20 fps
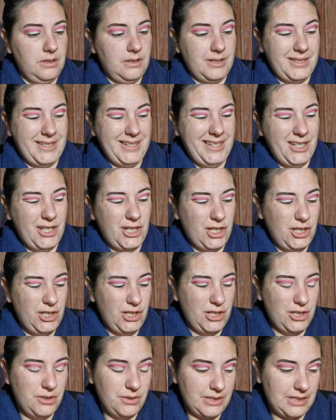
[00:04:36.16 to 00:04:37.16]
So you can
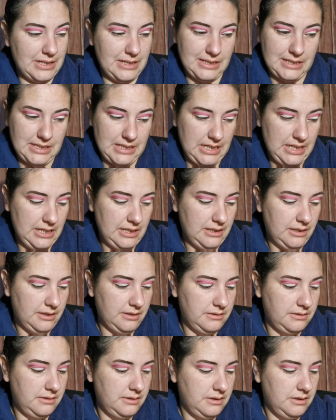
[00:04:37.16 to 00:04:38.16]
use concealer,
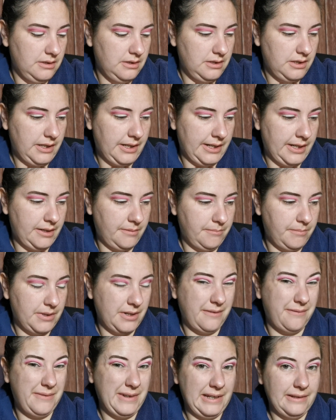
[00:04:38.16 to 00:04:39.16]
but I
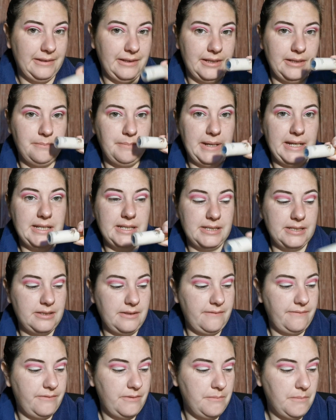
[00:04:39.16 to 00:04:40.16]
found that the best
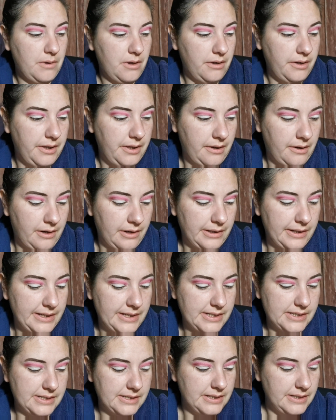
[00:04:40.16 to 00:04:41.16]
for my
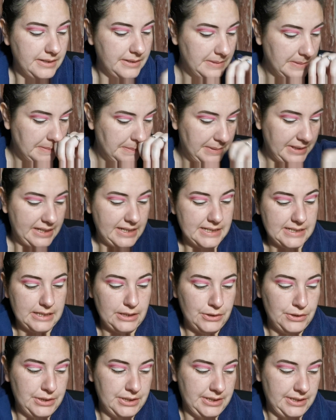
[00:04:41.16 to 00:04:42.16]
eyes, because they're
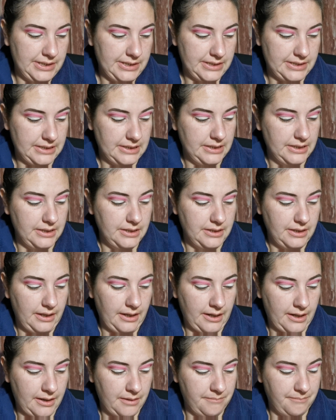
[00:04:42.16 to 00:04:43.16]
hooded,
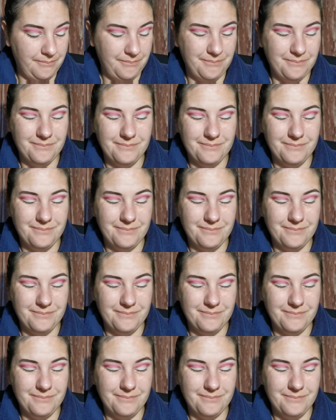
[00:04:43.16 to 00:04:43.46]
that